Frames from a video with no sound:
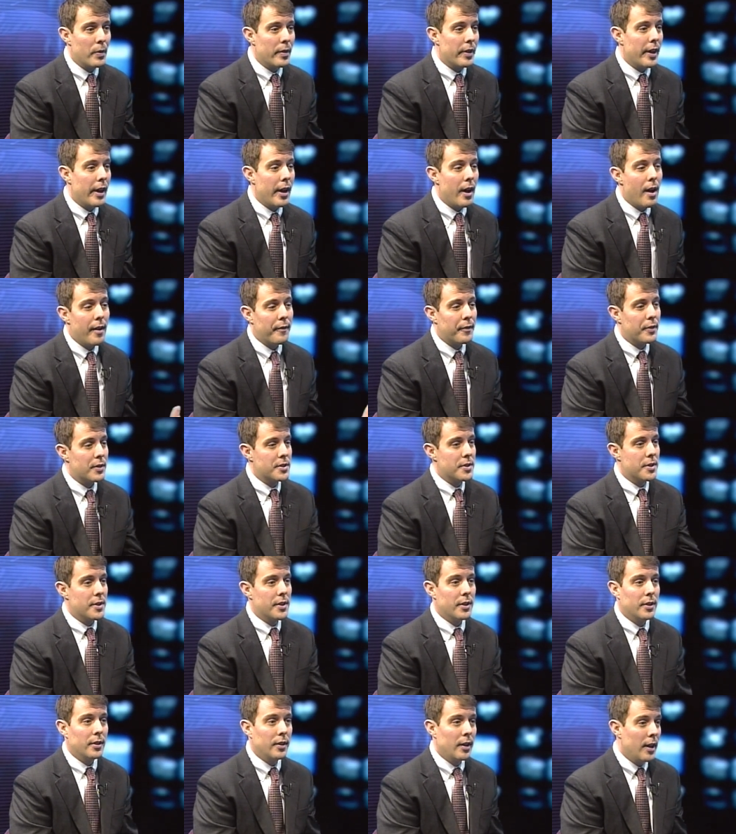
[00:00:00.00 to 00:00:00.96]
they offer to
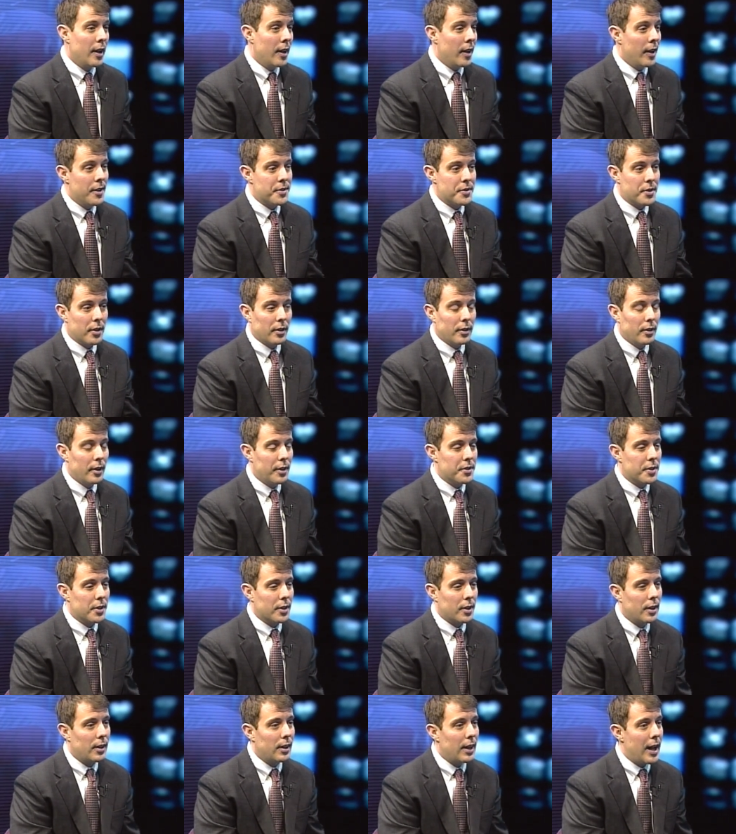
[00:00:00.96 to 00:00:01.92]
the, it's a
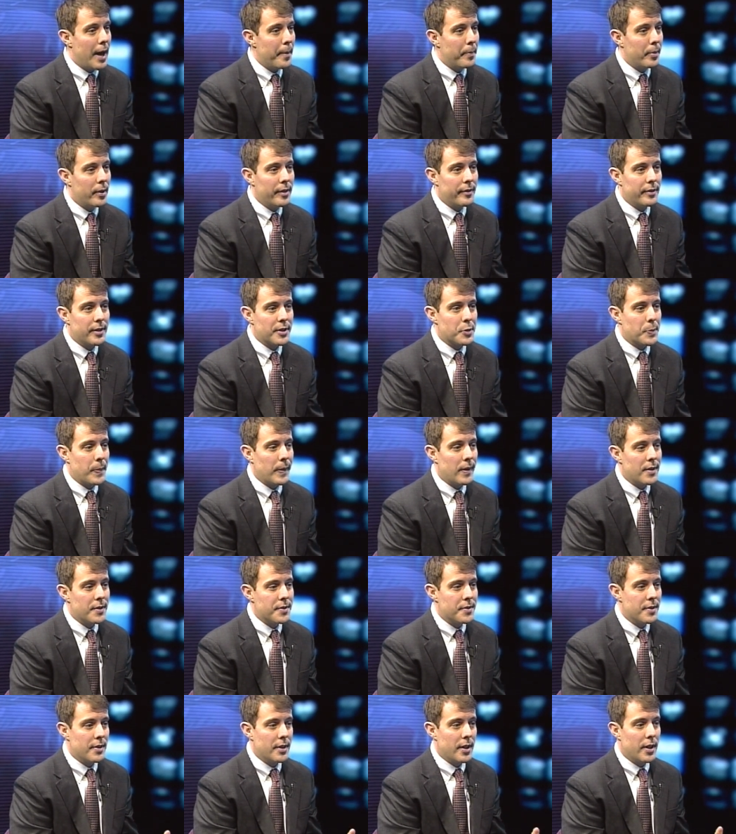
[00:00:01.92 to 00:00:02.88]
collaborative
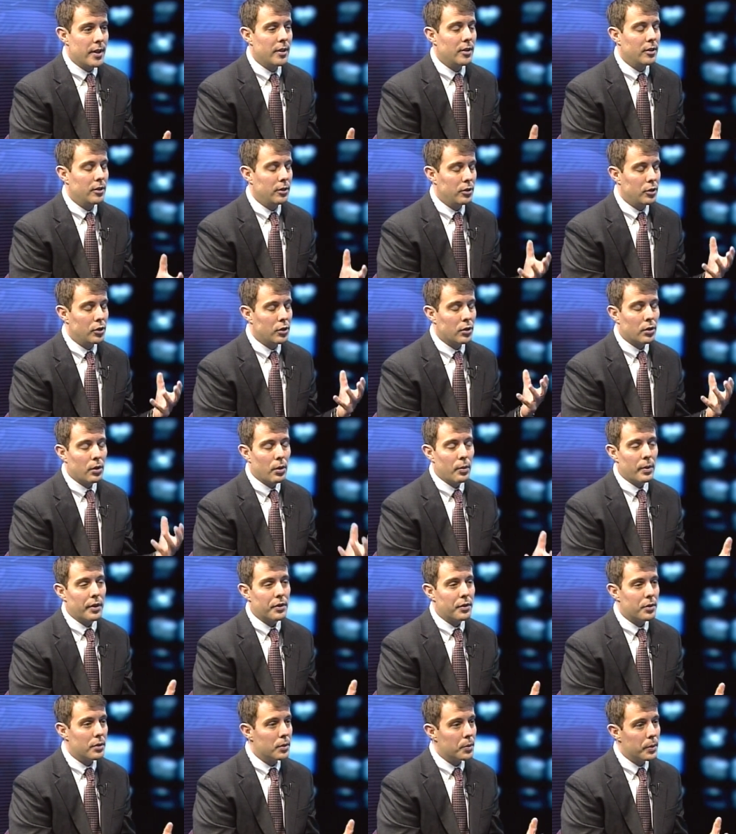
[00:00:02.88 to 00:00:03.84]
experience in that you're going
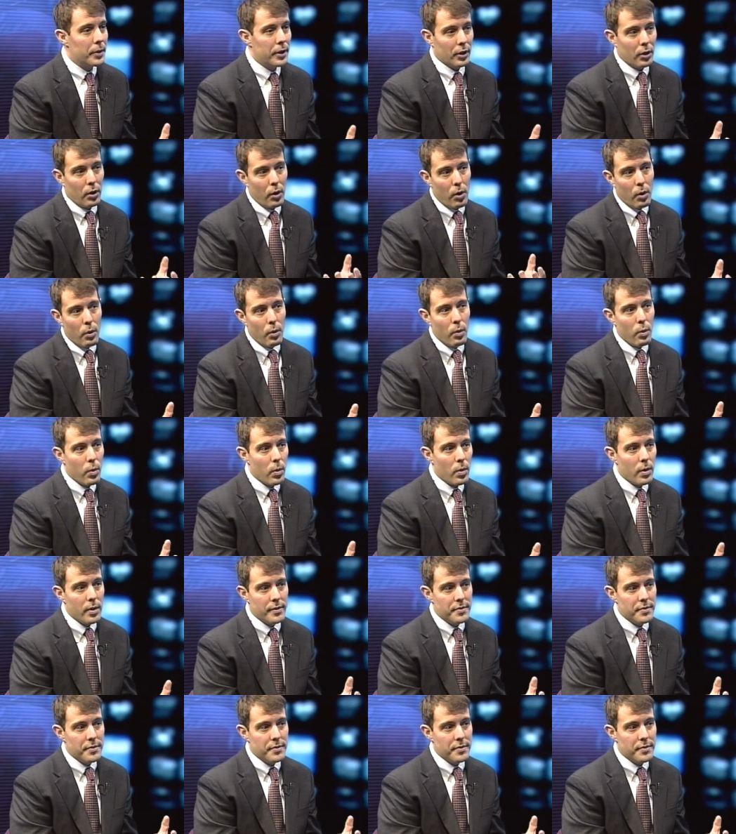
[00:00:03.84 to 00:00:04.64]
through with a cohort of